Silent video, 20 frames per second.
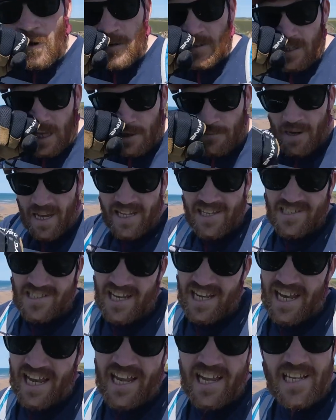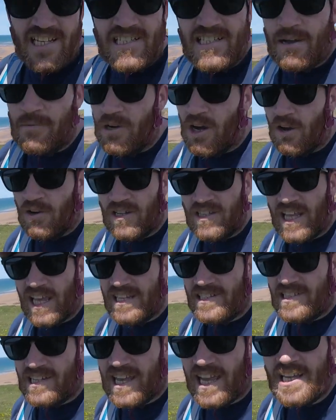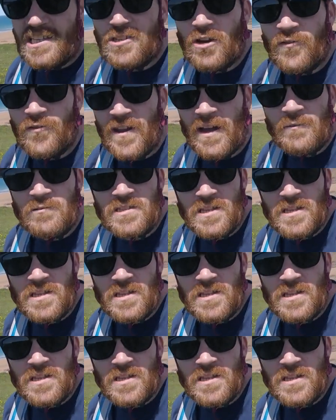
holiday makers are here. Summer holidays are kicked off now